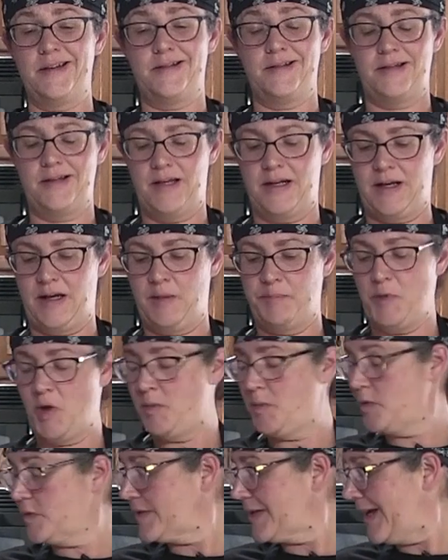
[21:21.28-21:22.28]
I said, I'm
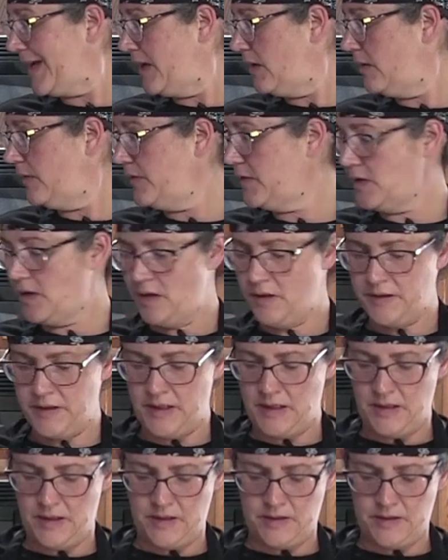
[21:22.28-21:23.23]
almost out of salt,